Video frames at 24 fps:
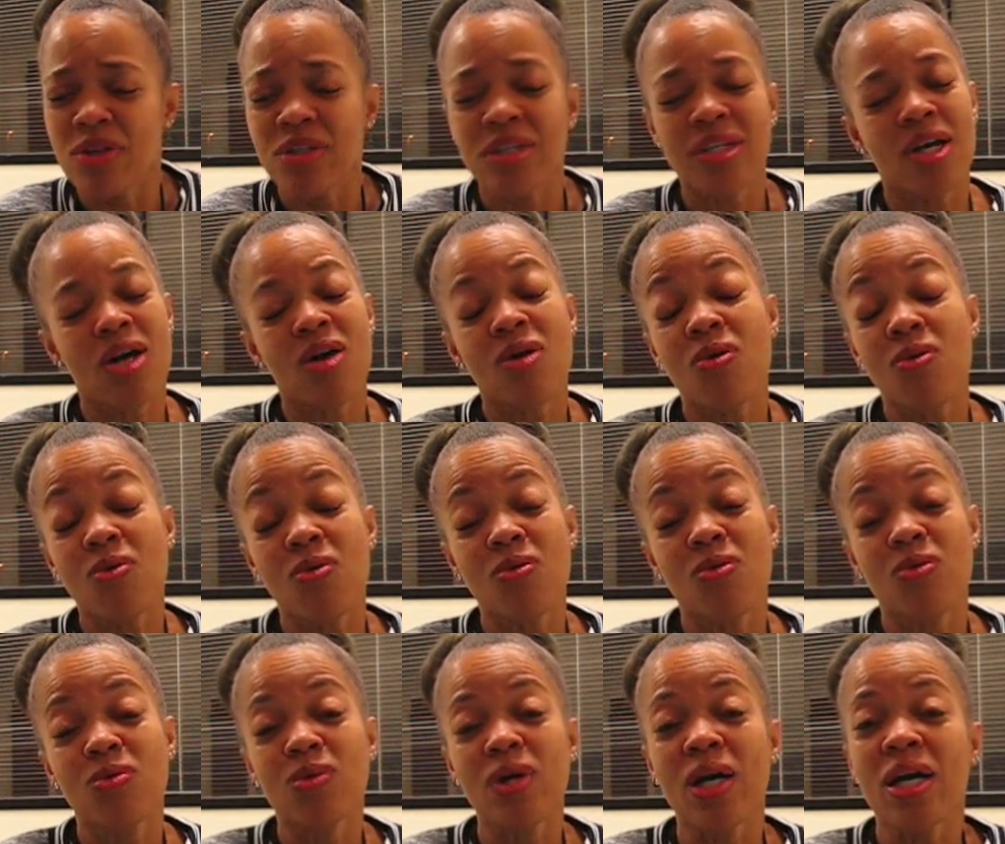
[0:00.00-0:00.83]
No,
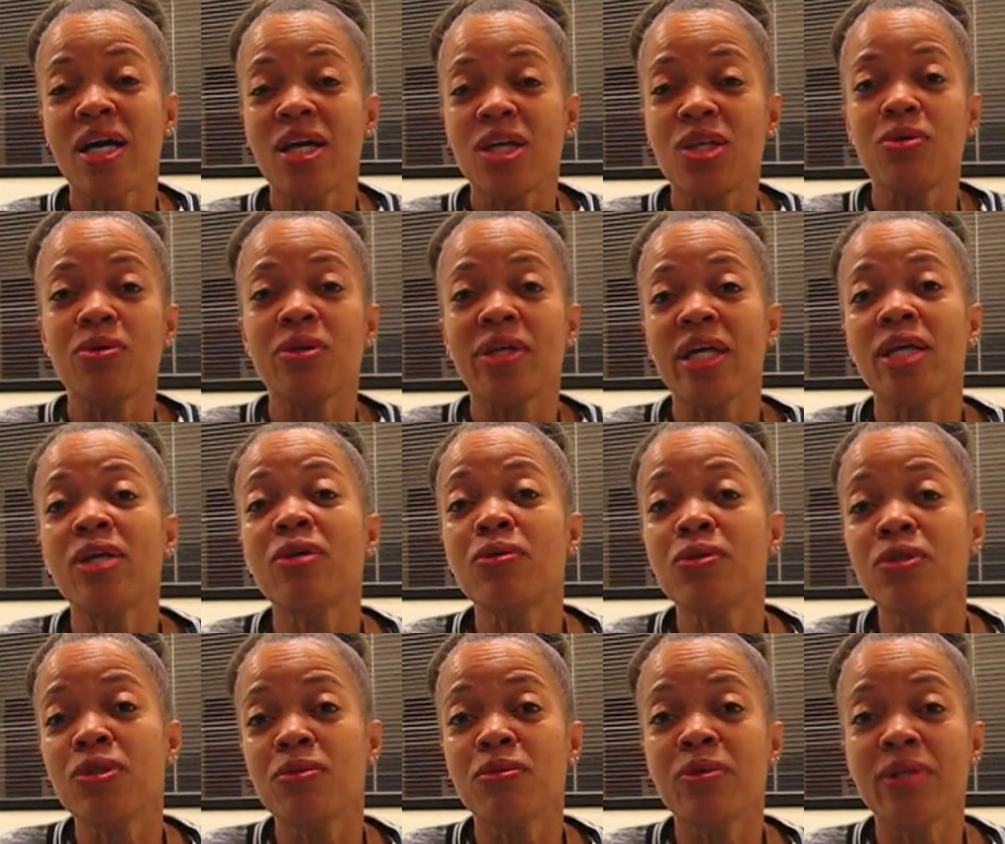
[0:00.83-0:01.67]
you get
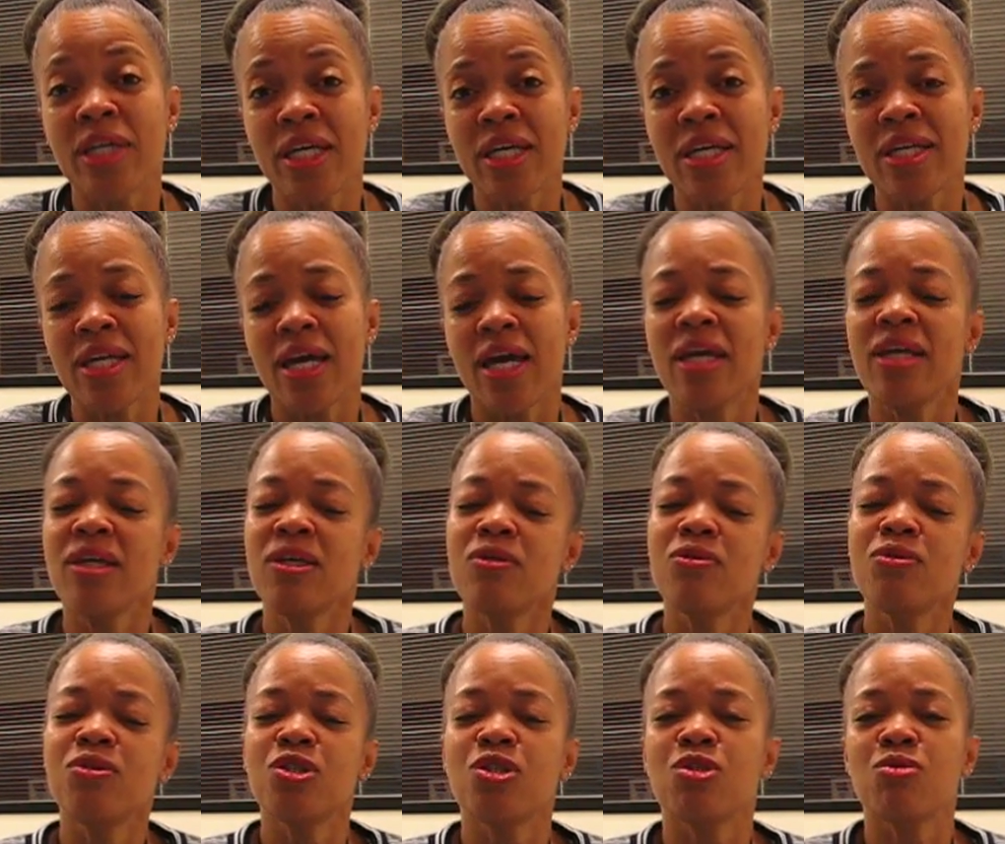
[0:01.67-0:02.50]
who you get, and
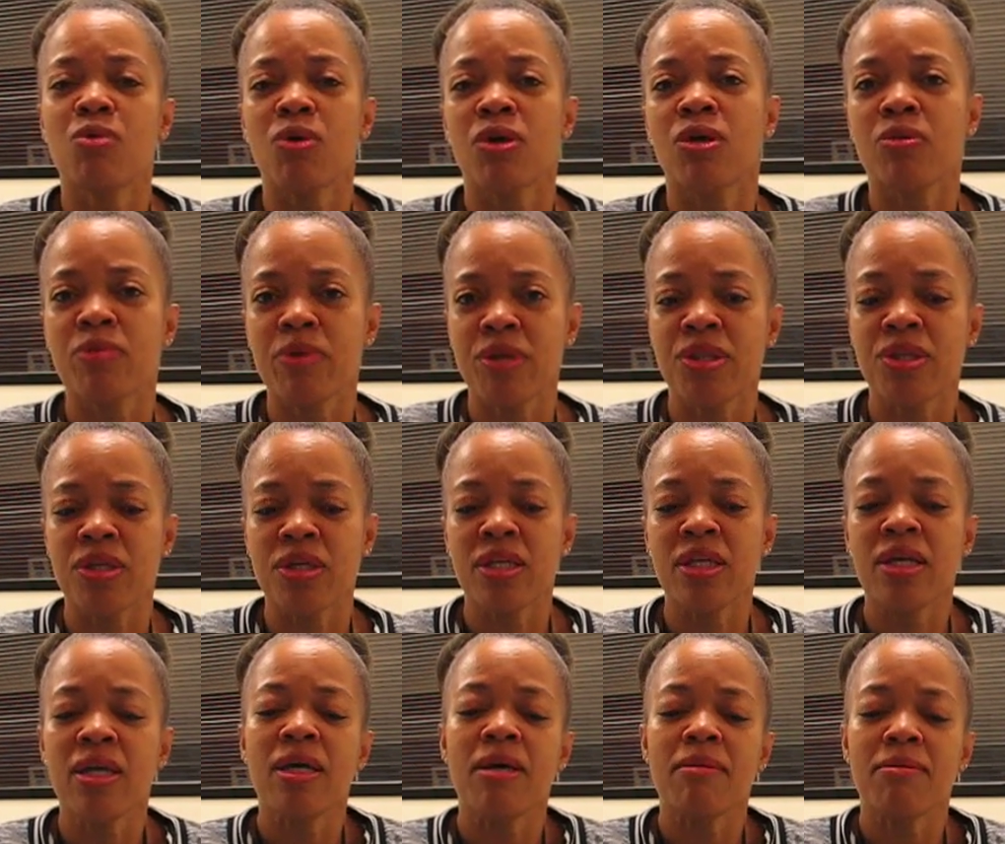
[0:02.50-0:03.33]
you just work with it.
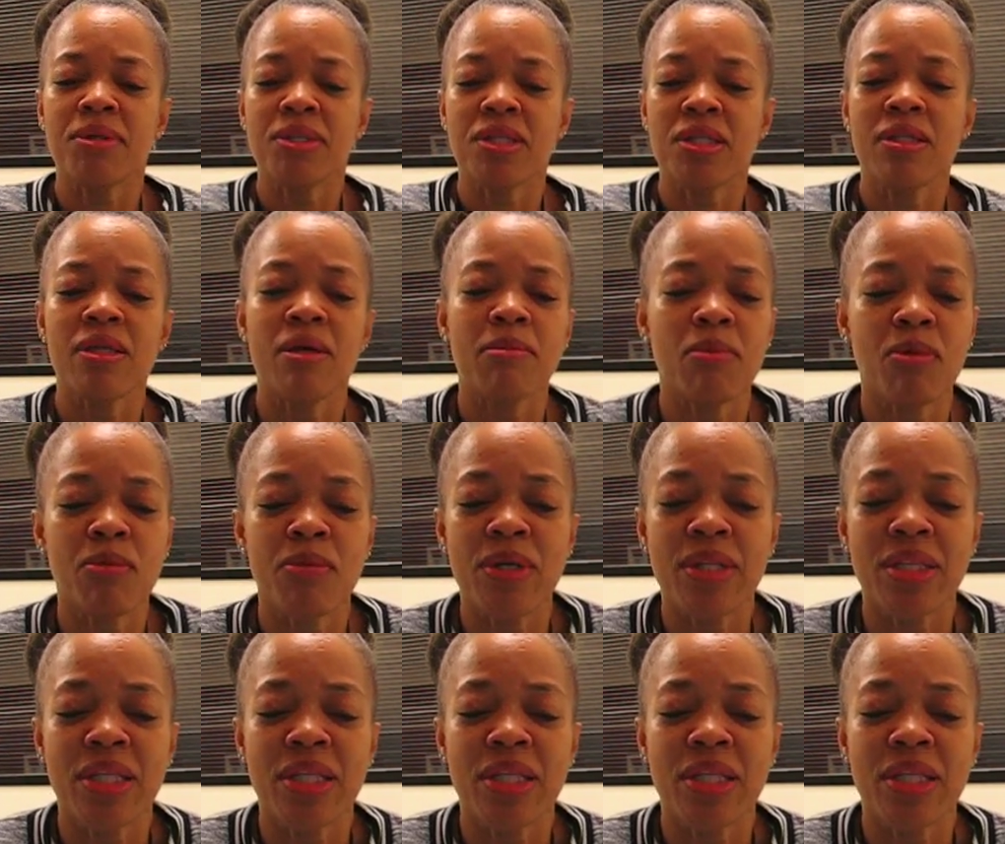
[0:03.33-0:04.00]
But the number one